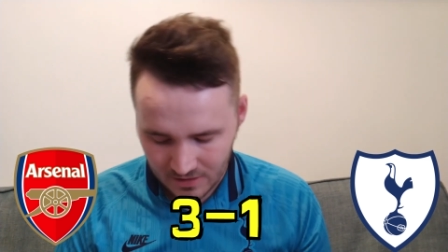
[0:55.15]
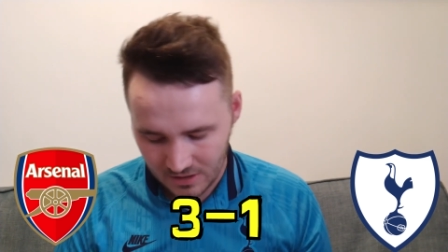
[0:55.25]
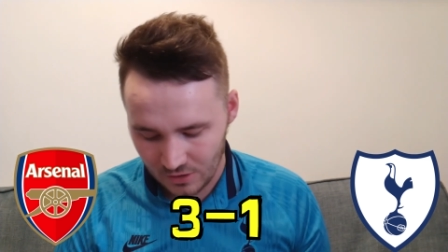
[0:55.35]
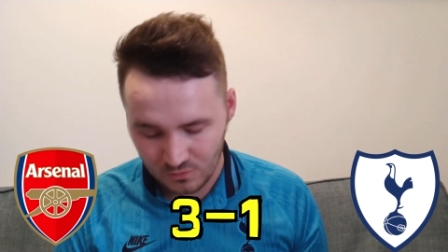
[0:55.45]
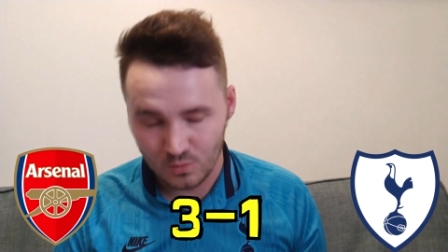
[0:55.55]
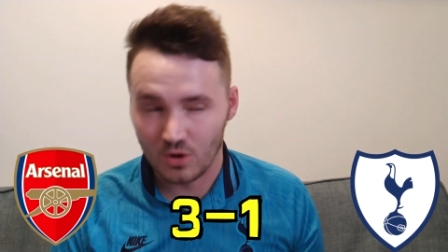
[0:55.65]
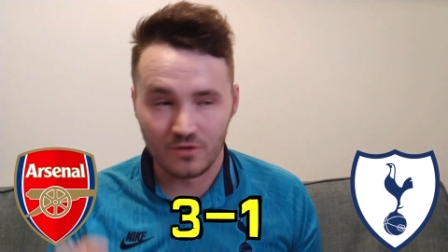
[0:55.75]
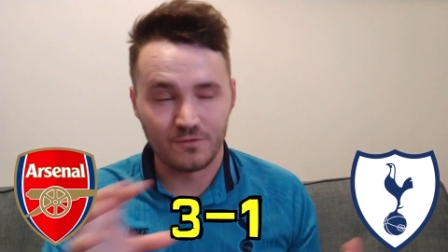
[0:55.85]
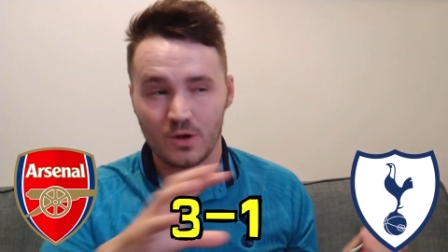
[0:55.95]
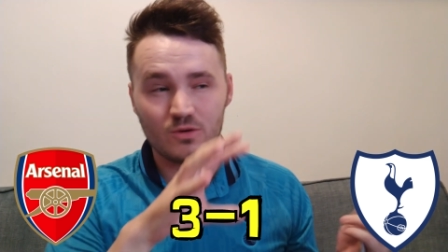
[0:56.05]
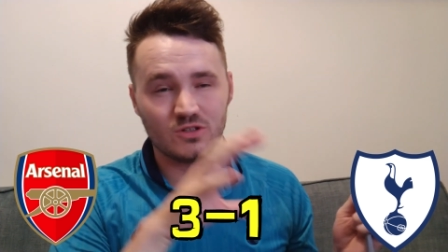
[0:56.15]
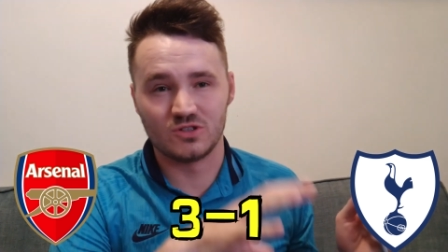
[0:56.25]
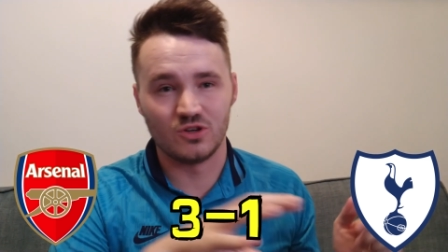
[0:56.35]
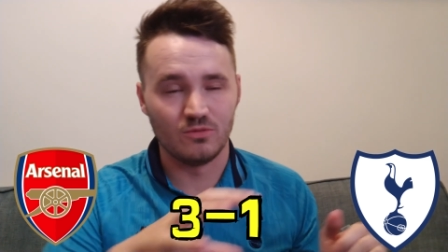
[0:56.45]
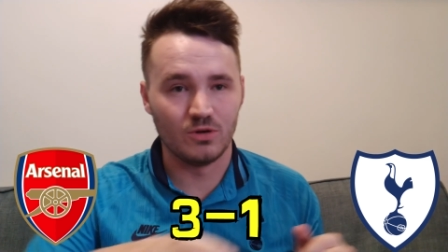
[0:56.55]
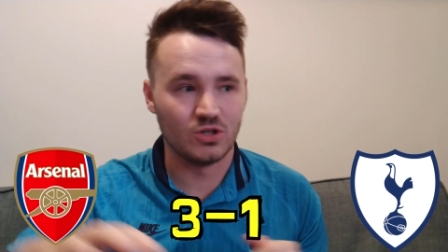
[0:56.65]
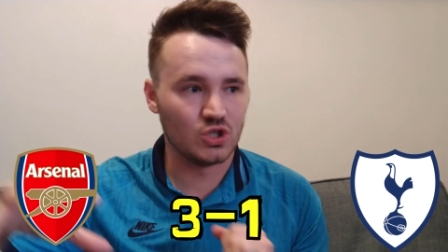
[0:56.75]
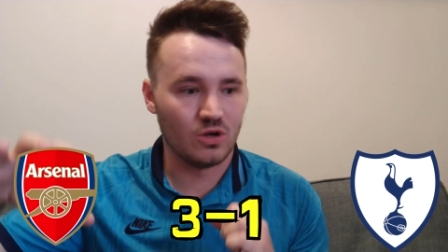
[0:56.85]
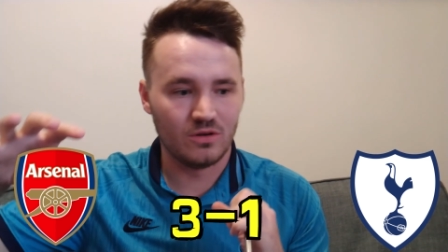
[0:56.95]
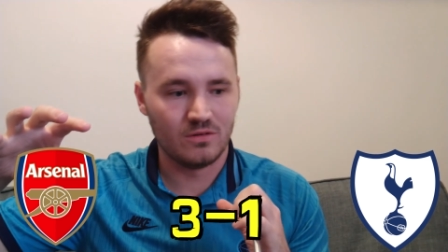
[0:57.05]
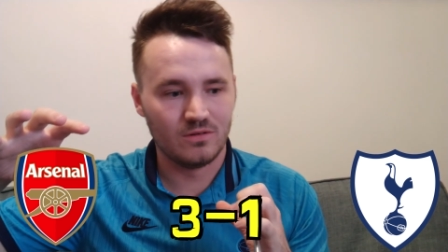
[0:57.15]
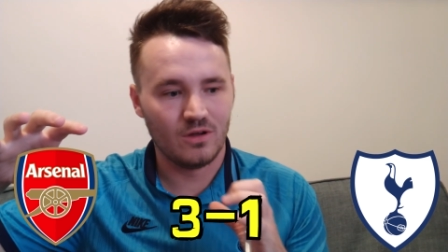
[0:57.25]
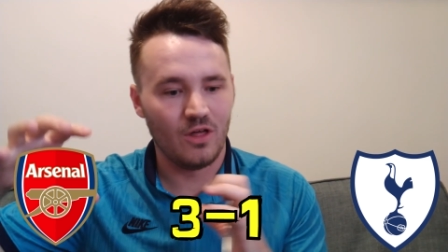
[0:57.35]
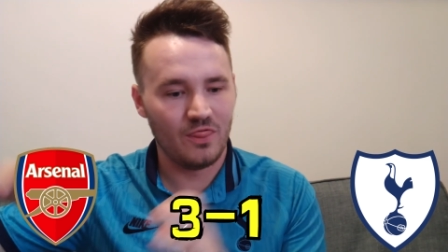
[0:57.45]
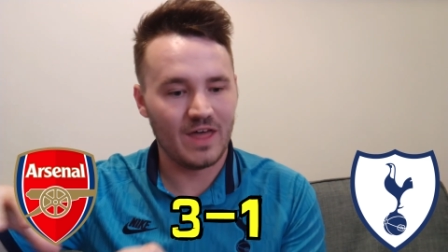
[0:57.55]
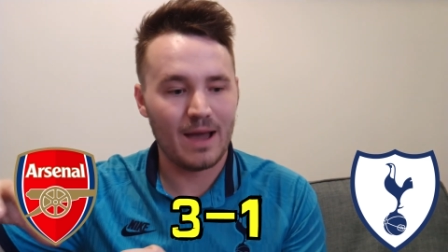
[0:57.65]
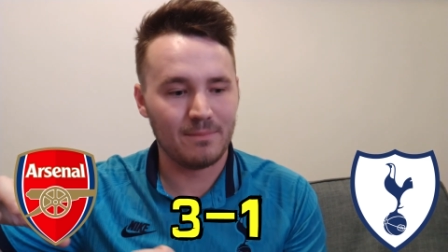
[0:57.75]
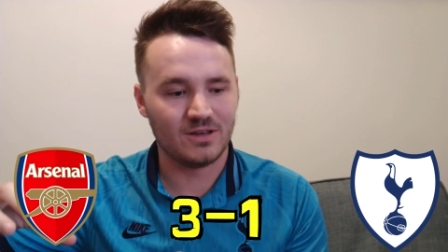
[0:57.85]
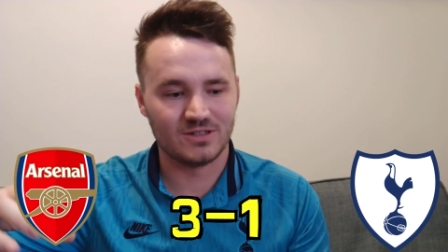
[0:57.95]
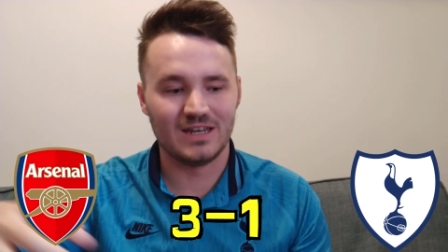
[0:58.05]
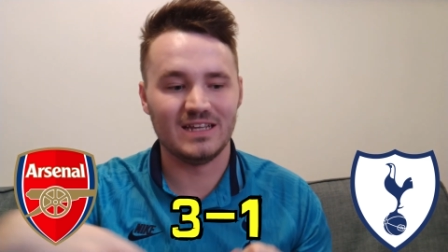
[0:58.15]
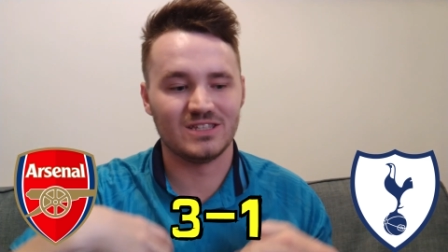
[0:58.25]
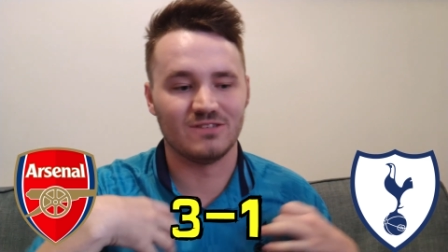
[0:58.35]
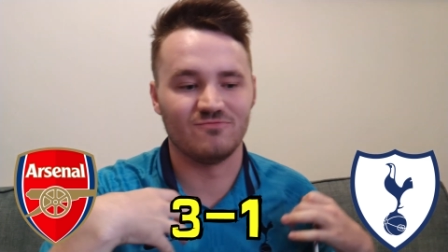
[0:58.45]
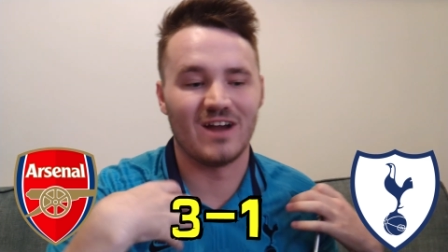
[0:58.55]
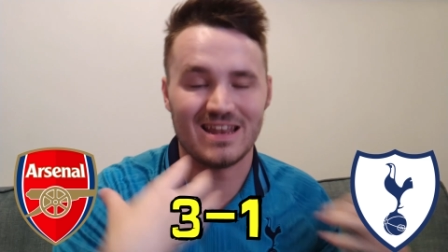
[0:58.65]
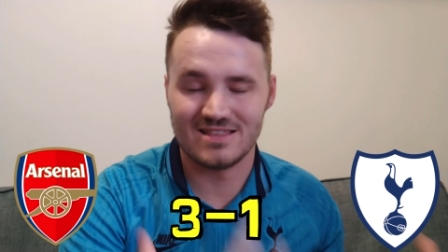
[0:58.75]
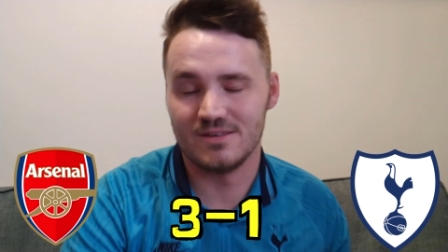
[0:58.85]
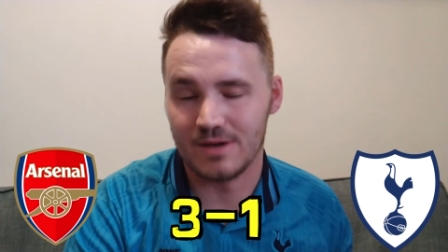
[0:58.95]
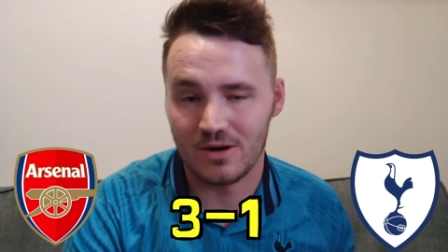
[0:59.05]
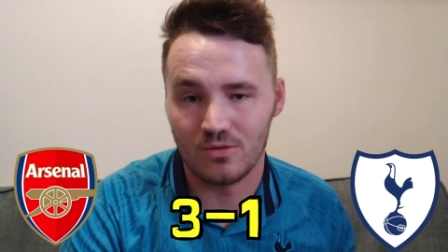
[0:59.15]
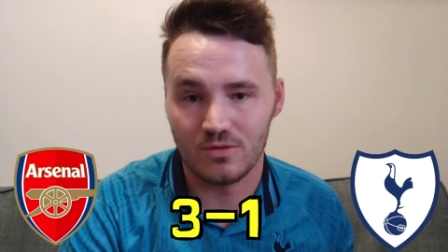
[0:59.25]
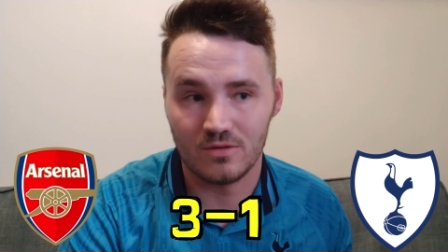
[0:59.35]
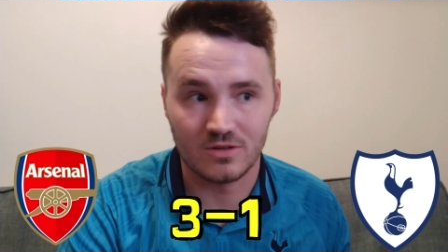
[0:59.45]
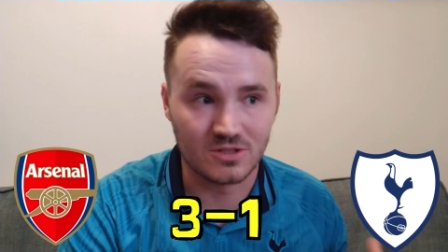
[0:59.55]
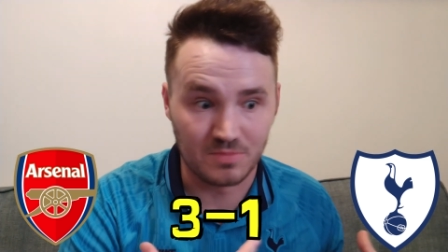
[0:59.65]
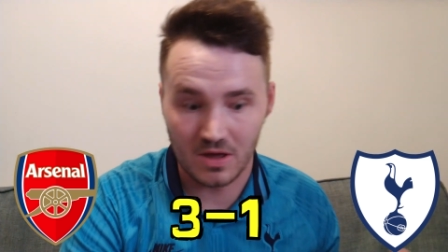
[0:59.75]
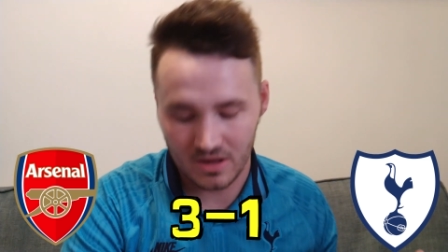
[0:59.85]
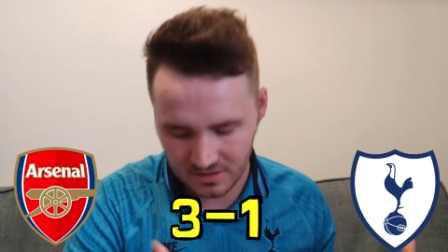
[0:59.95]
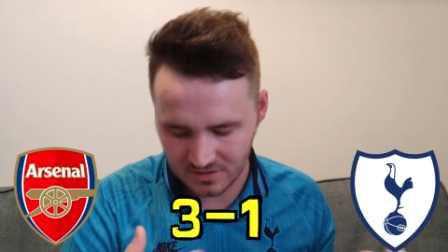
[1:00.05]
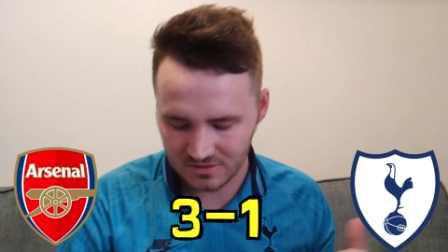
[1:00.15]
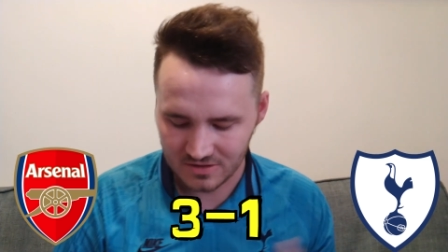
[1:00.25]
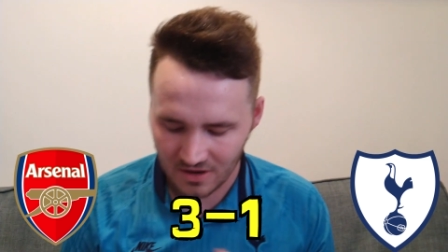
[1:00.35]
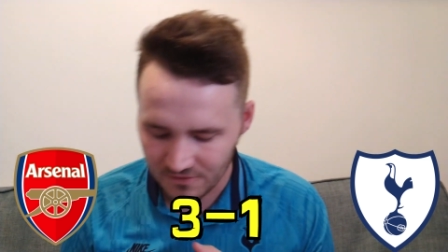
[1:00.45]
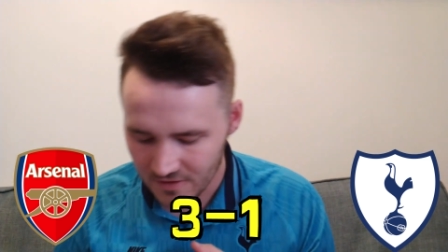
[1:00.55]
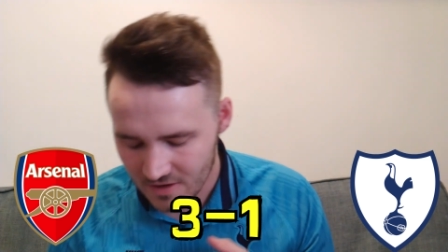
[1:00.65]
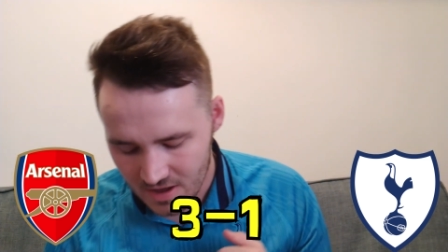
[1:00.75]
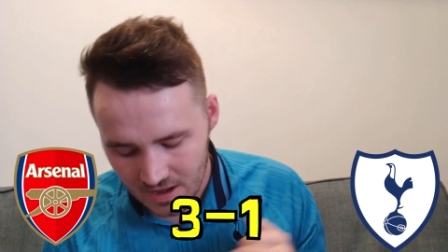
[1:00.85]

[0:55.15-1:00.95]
I don't want to focus too much on on that because I need to rant about Spurs and stuff.